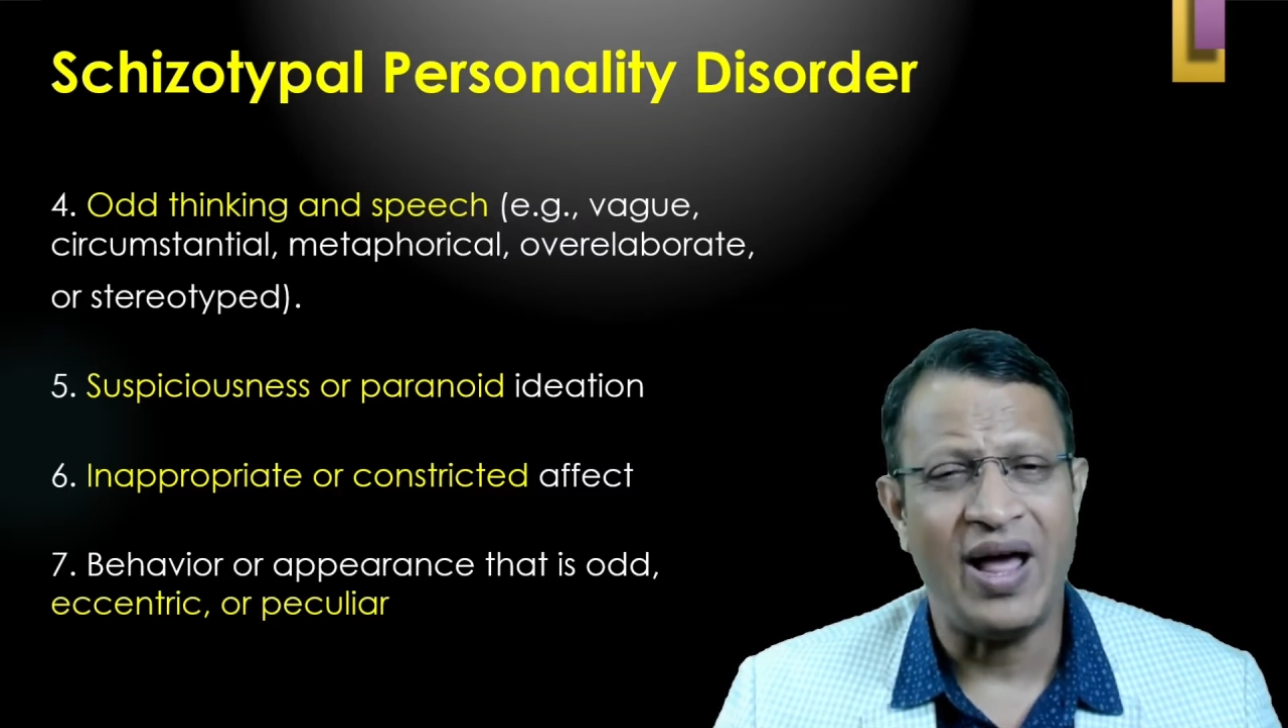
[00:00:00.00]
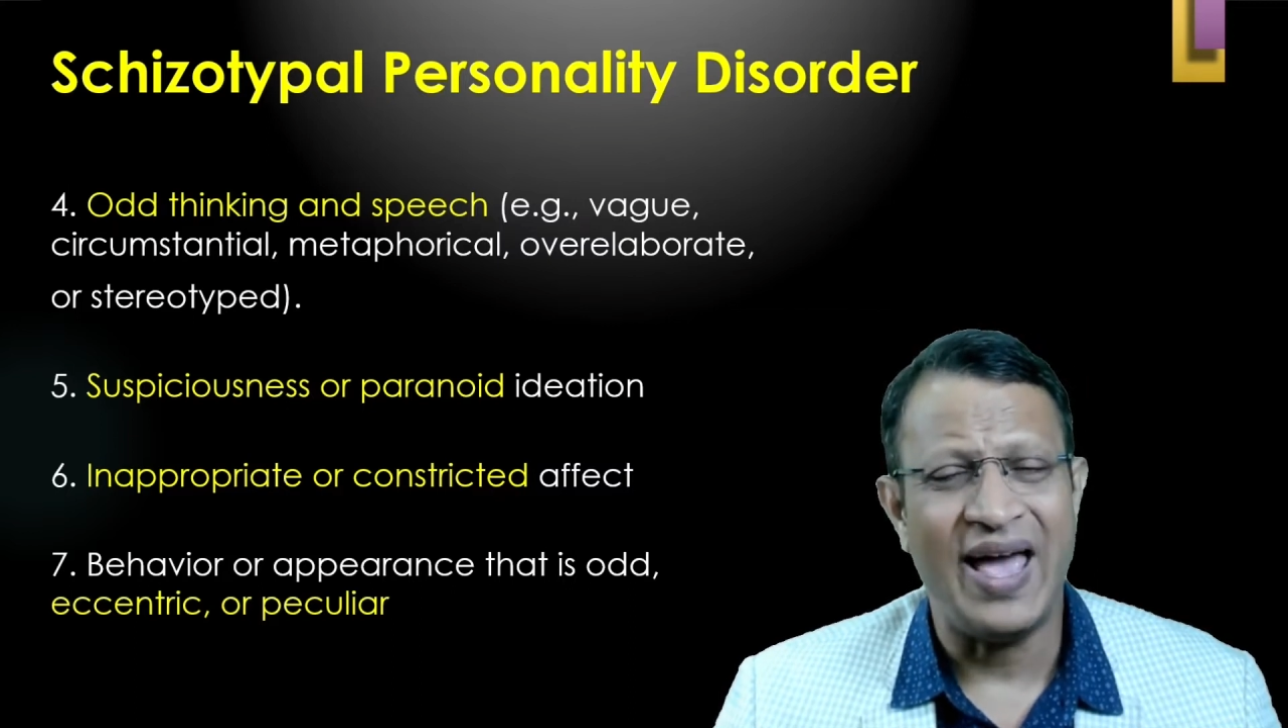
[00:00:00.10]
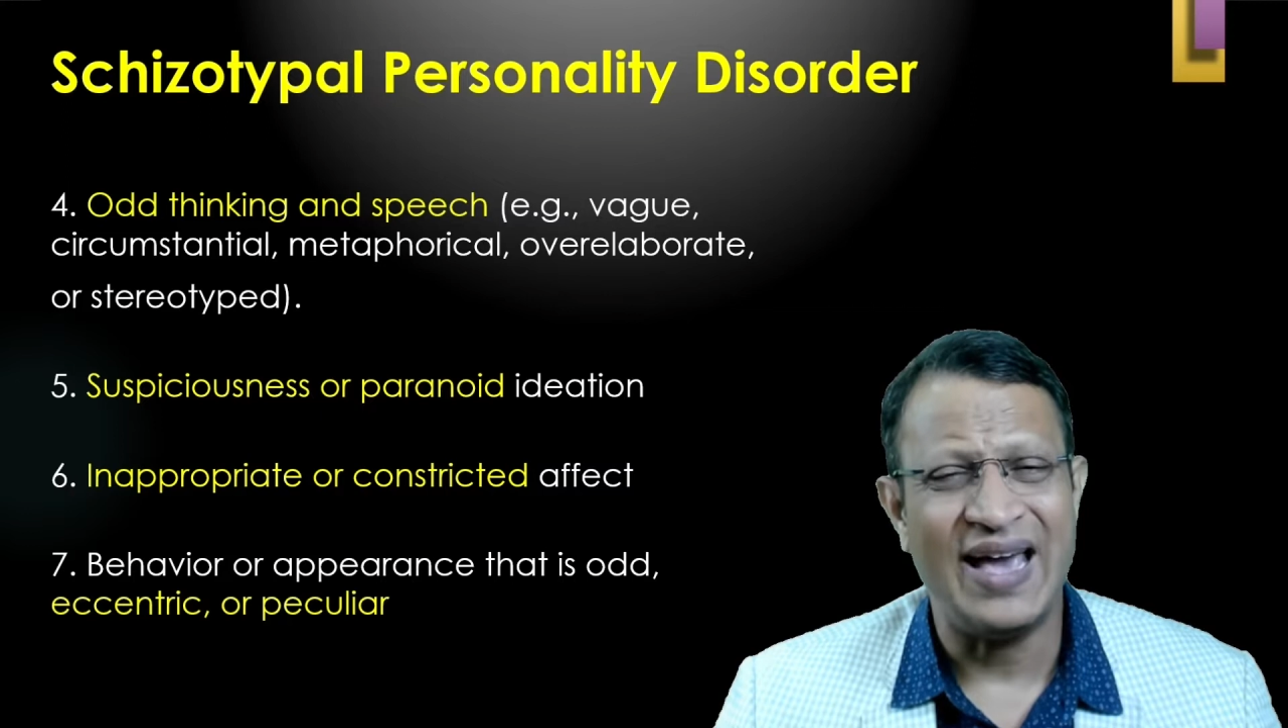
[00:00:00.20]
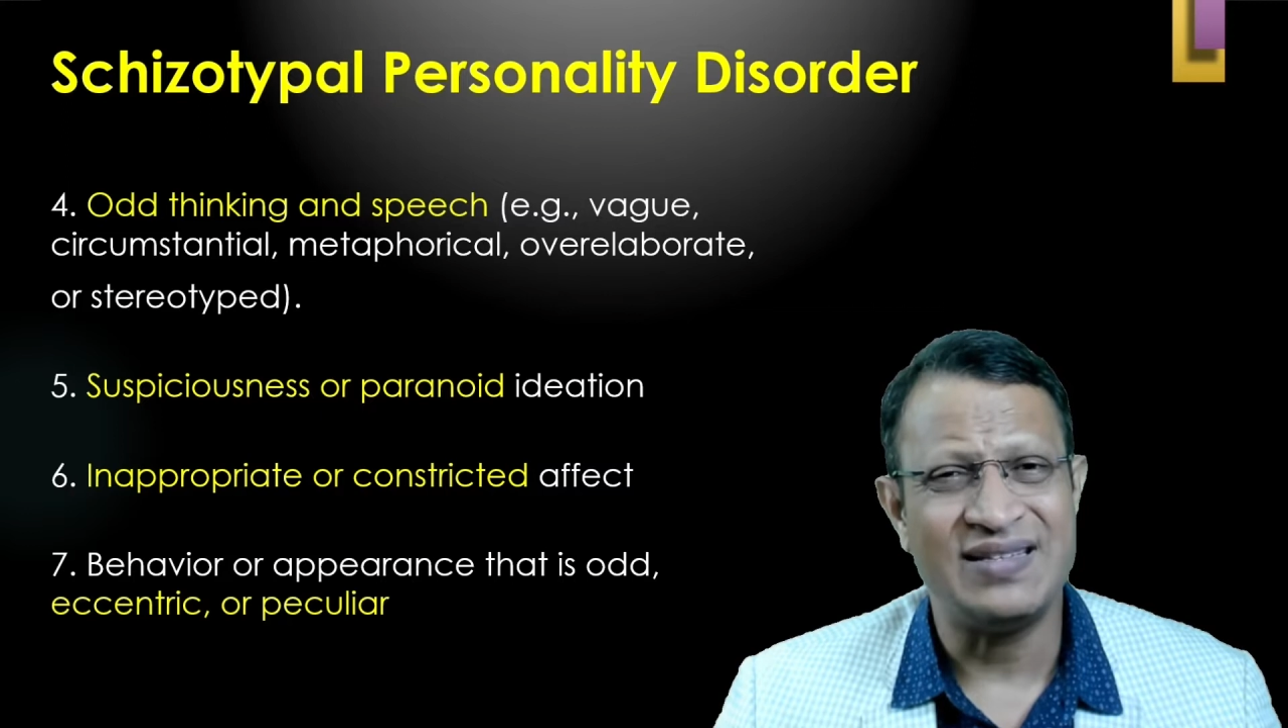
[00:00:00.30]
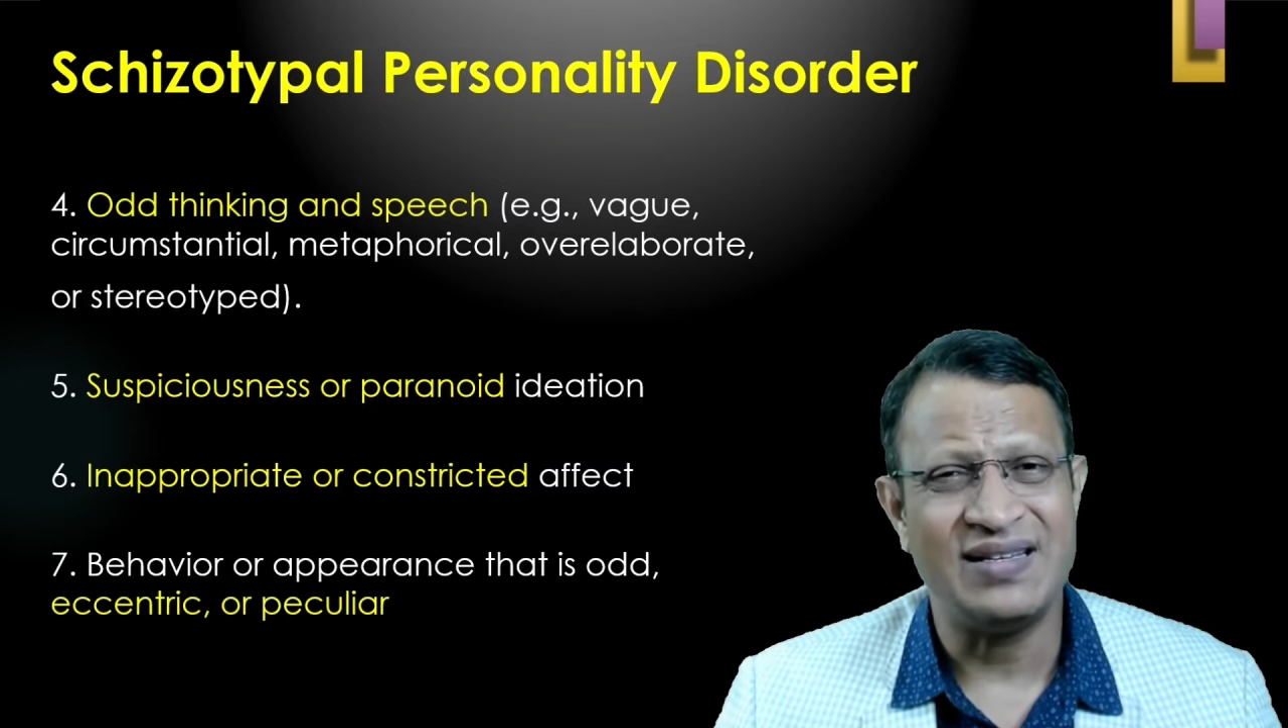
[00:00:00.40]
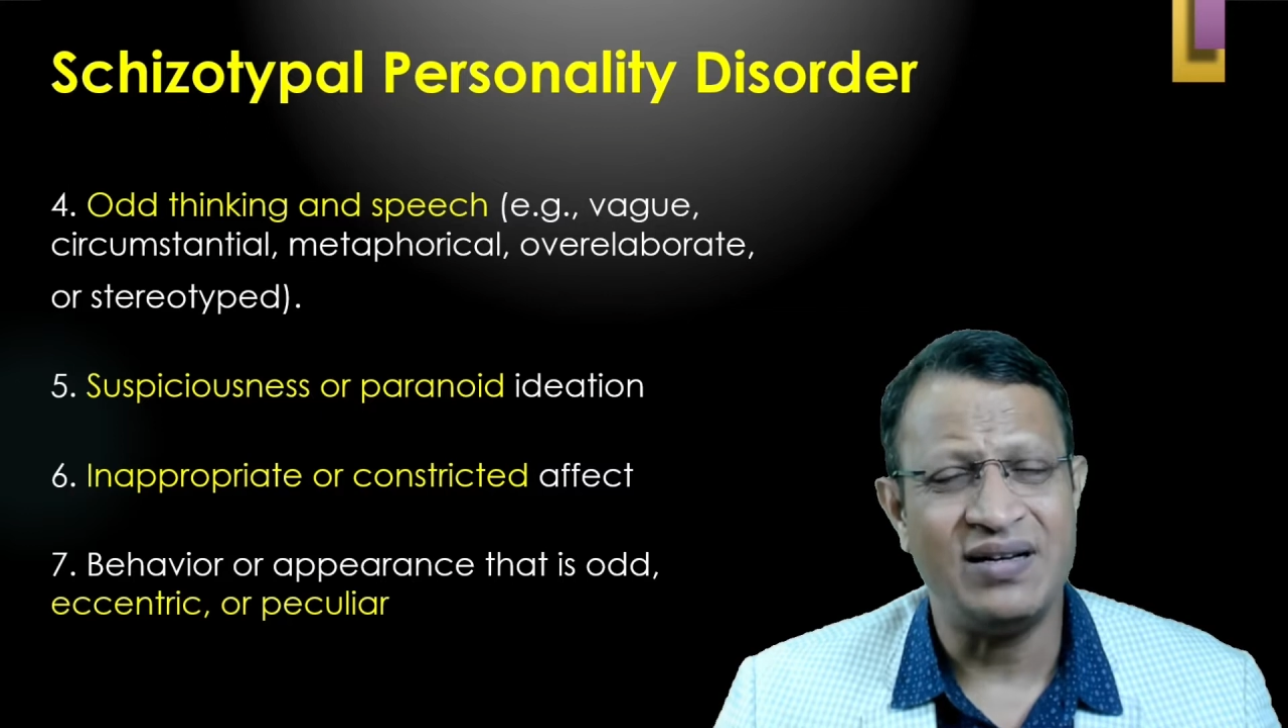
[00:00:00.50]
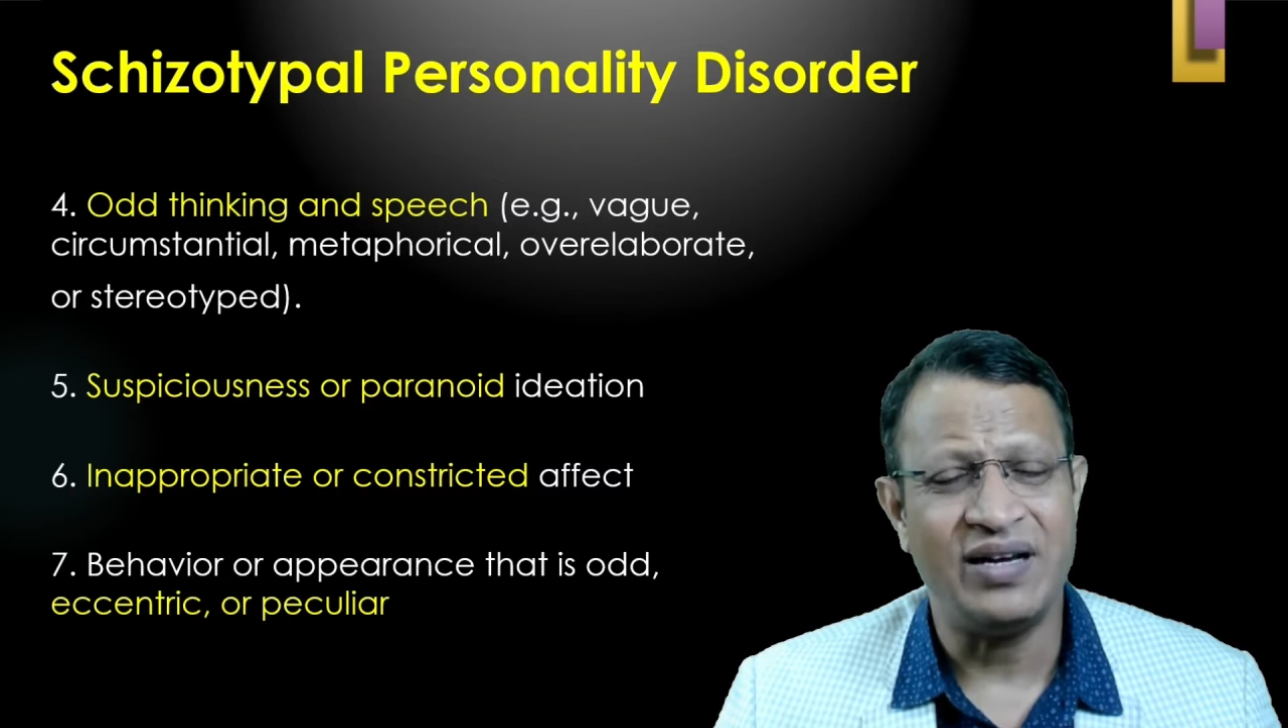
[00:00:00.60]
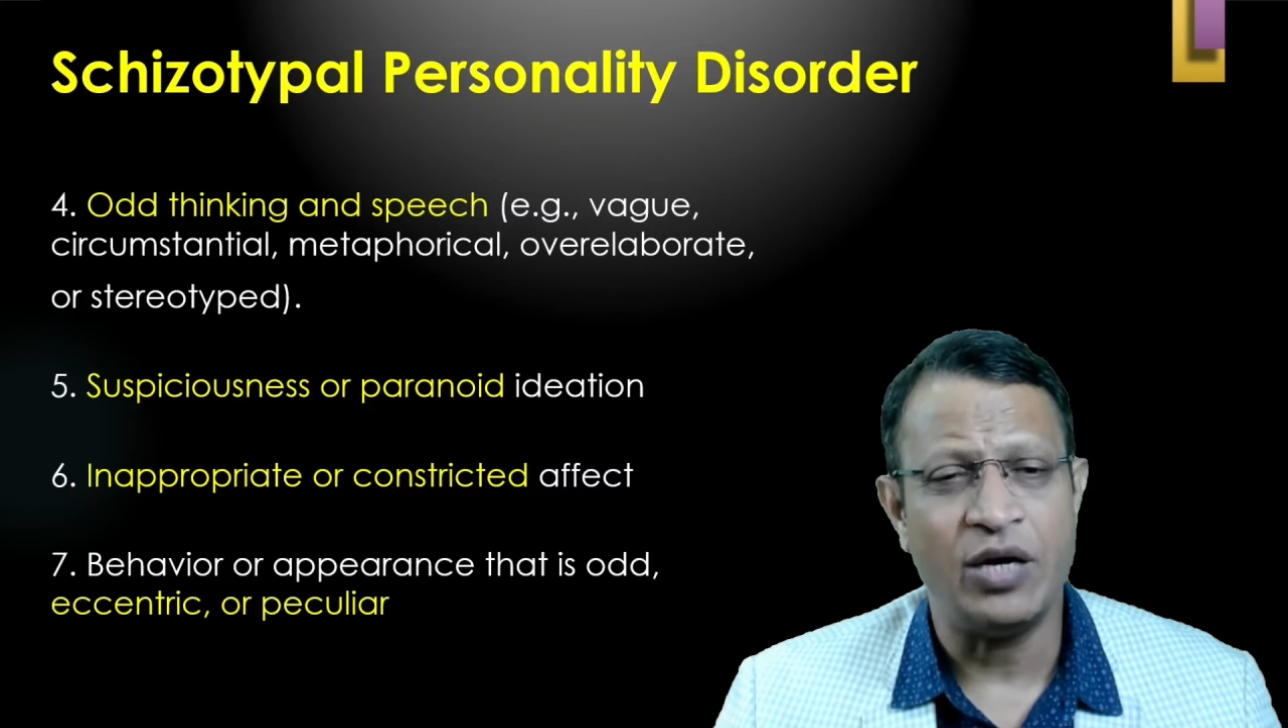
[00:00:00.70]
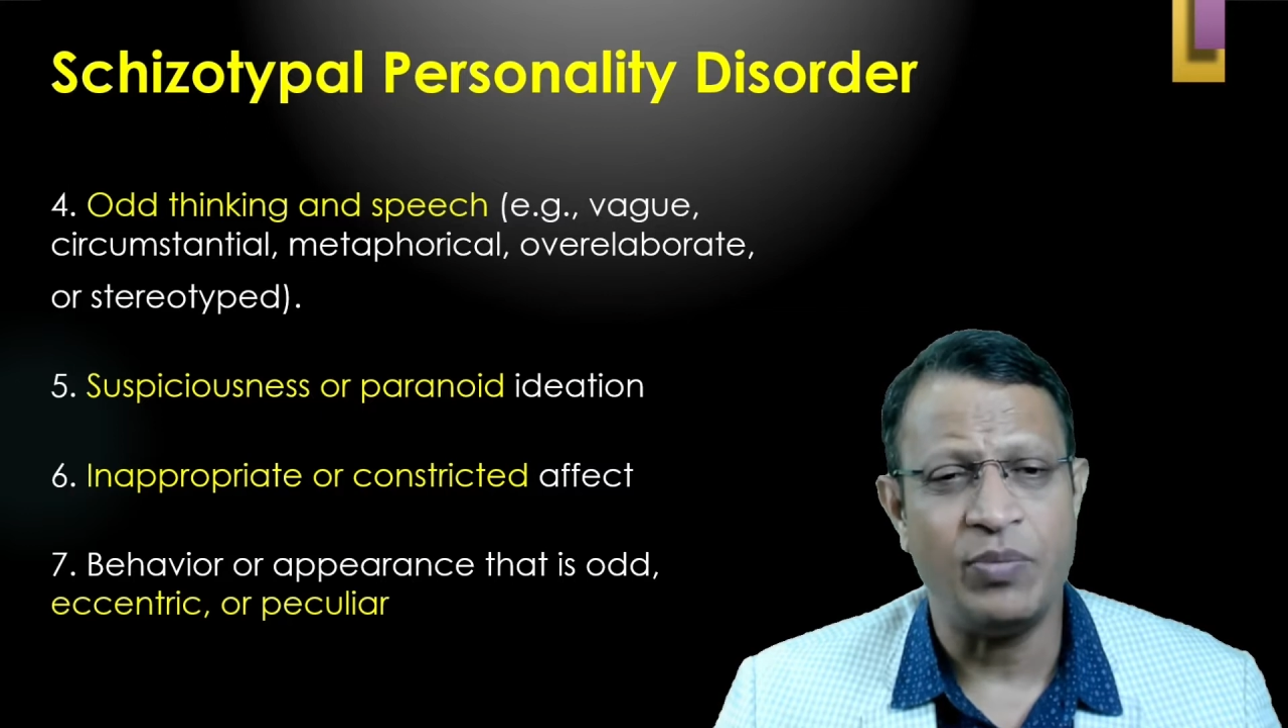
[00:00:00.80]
eccentric and